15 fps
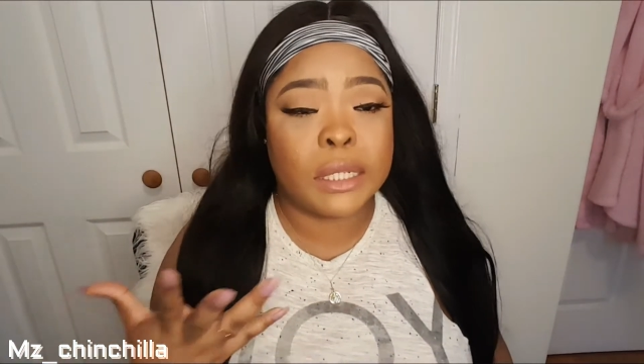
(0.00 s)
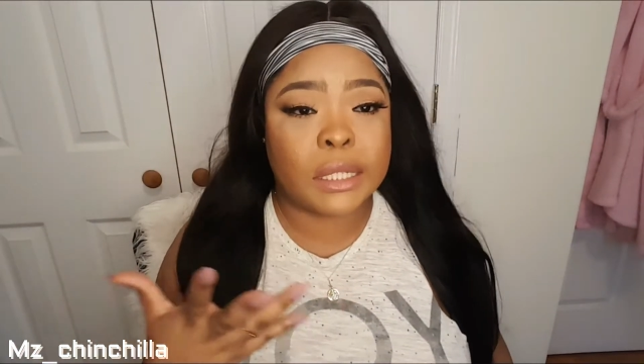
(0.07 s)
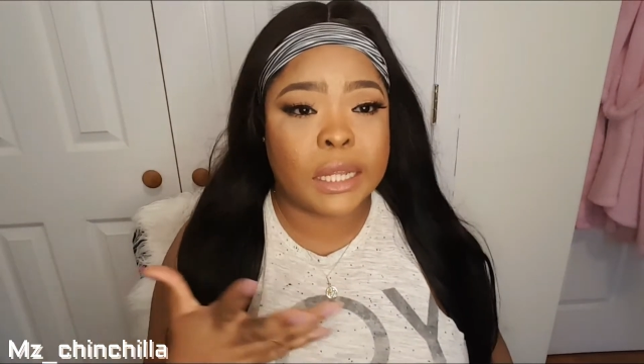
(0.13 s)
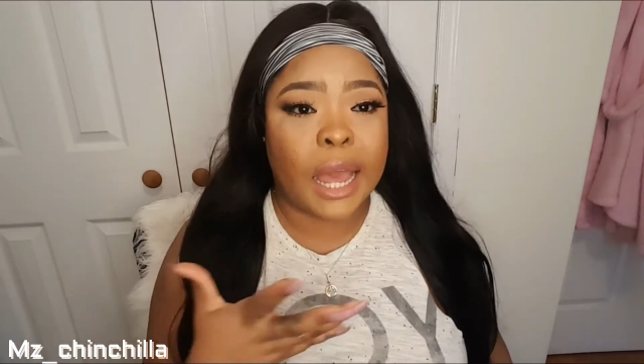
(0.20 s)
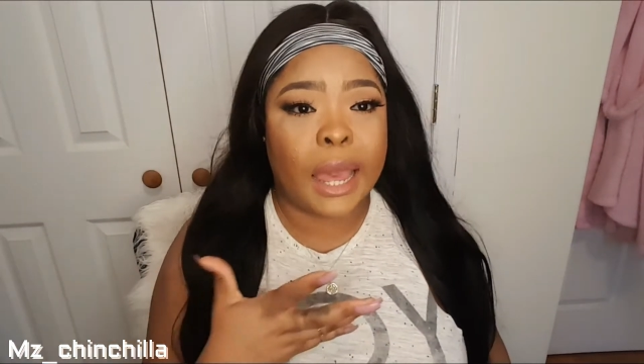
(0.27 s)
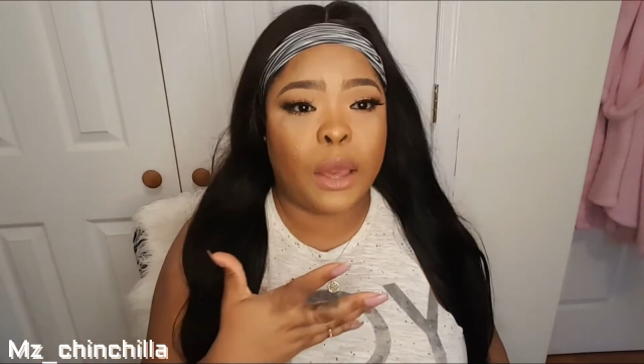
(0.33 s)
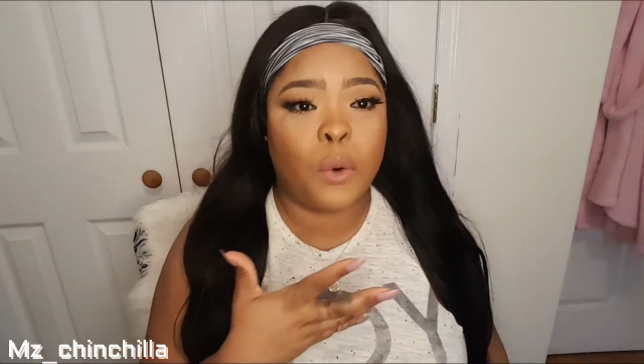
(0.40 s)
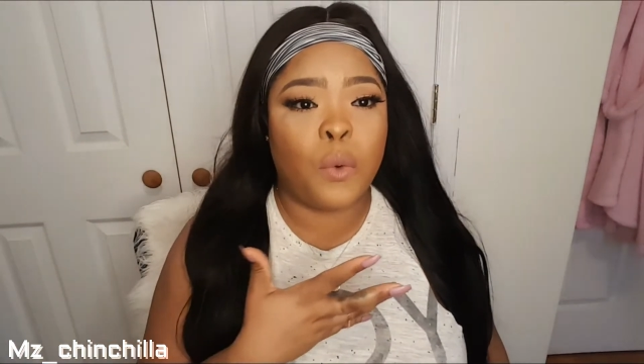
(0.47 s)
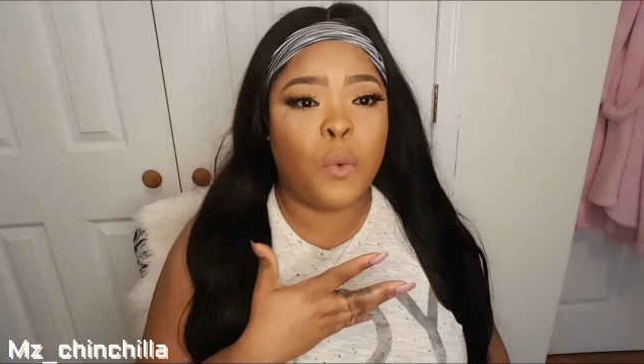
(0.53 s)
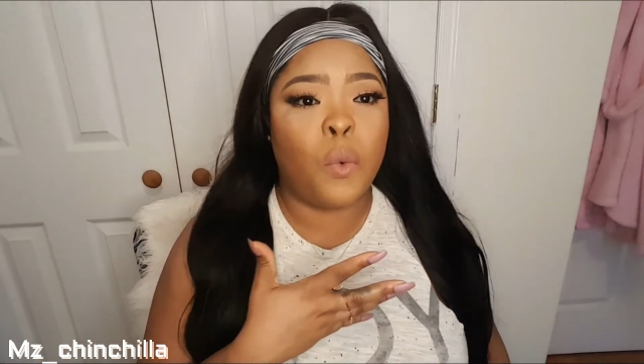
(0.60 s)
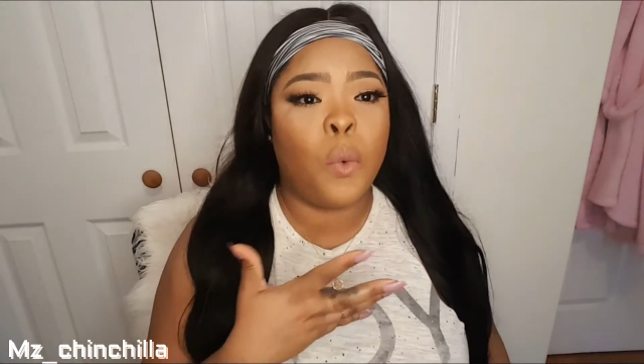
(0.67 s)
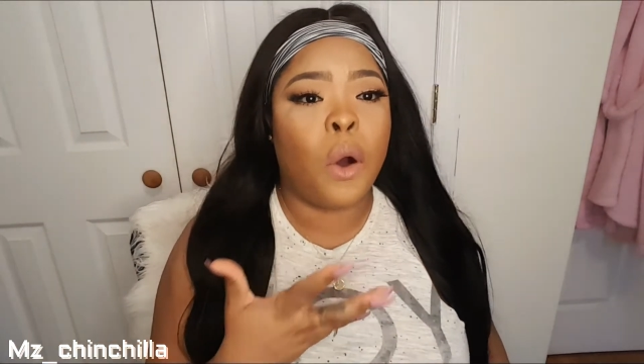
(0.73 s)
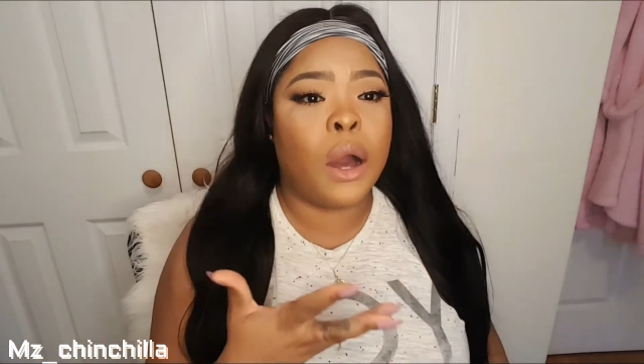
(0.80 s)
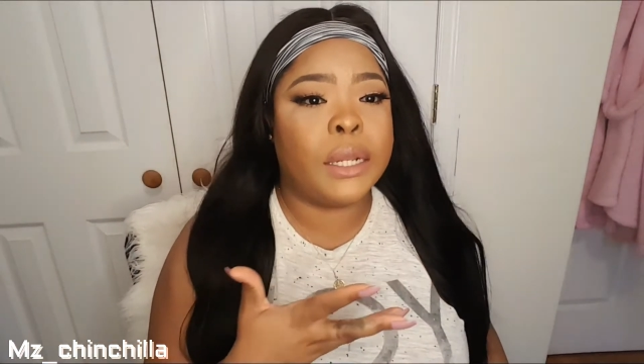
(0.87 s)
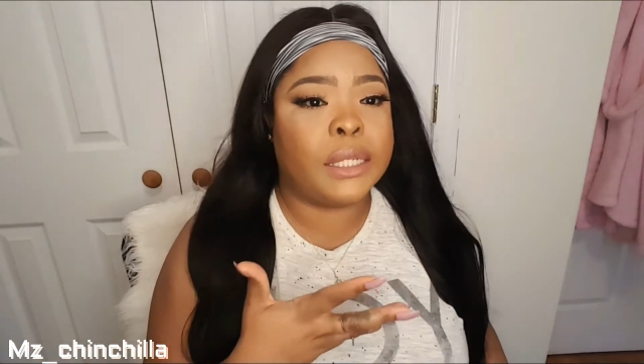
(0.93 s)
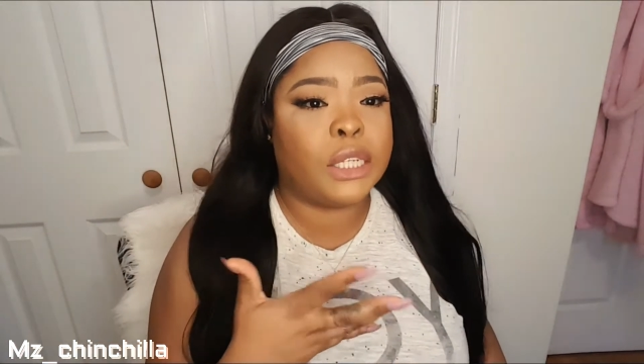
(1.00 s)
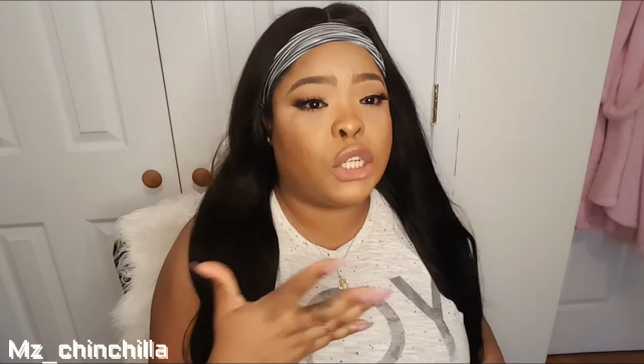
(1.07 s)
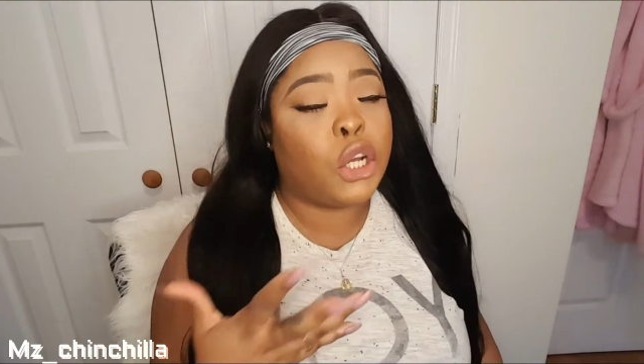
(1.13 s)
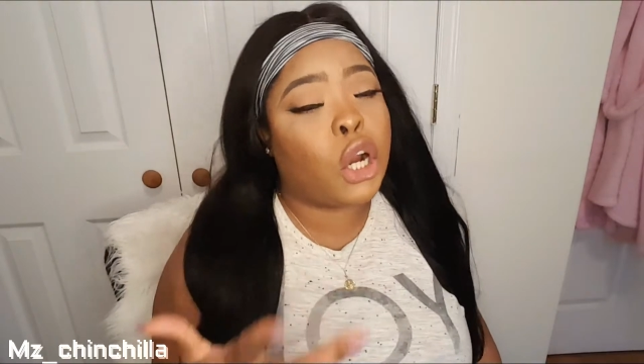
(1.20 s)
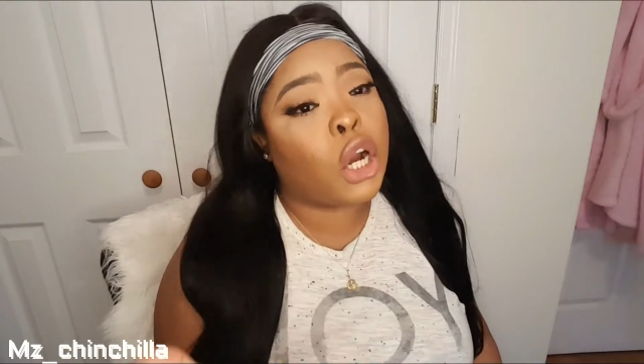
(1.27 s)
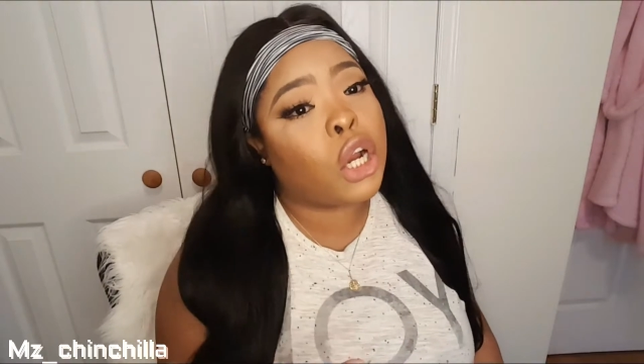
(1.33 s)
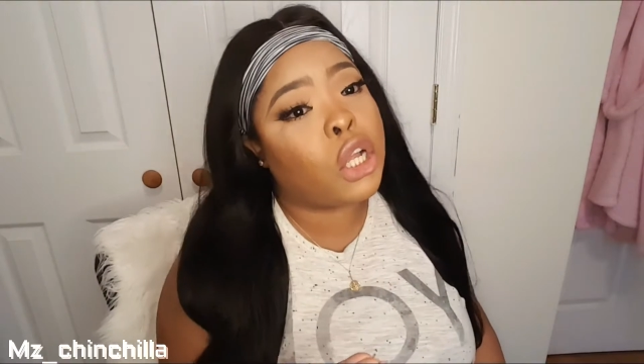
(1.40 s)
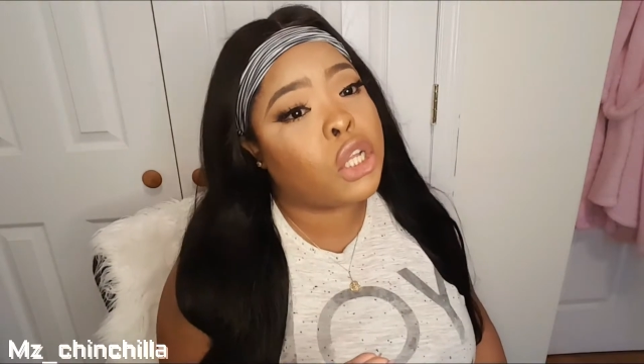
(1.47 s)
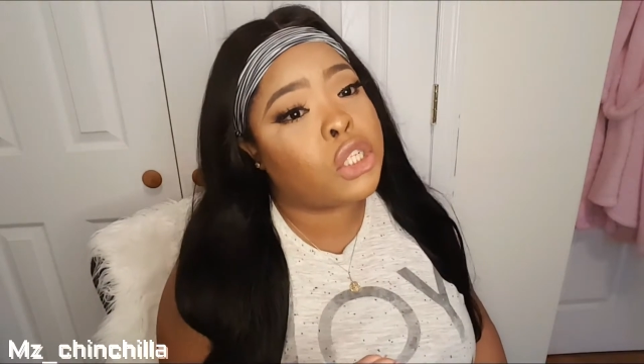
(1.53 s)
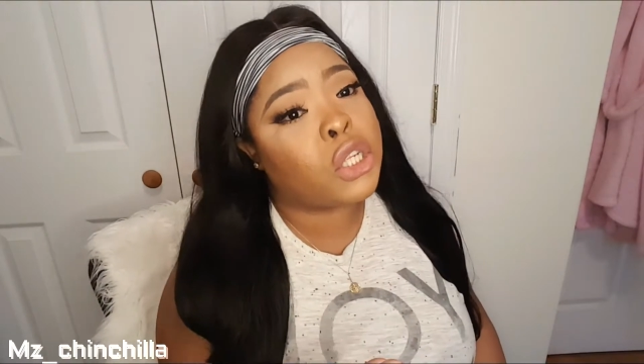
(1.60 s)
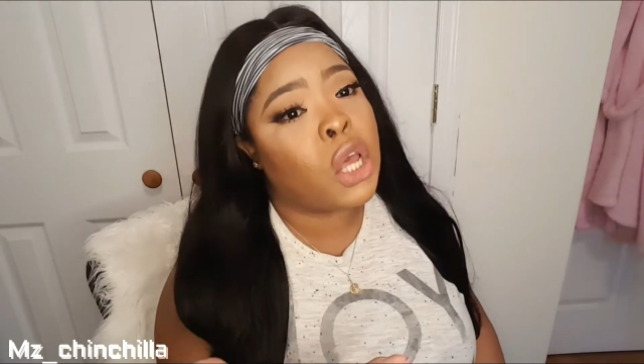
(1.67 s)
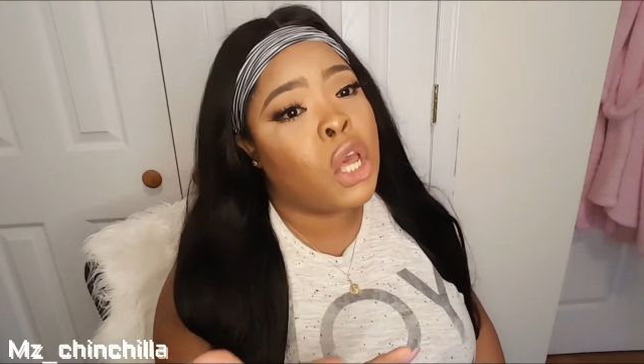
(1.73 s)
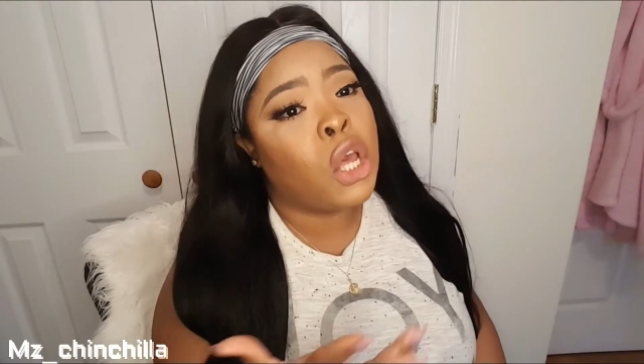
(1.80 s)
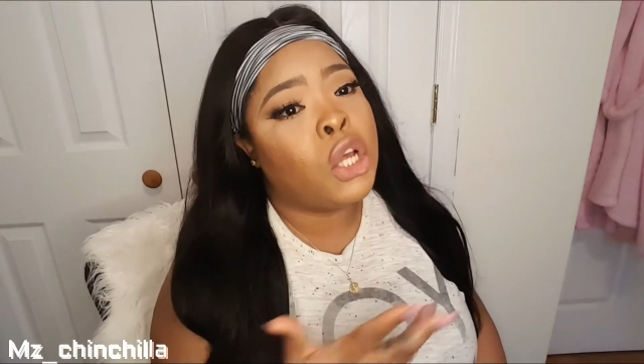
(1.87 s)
this guy who wanted girls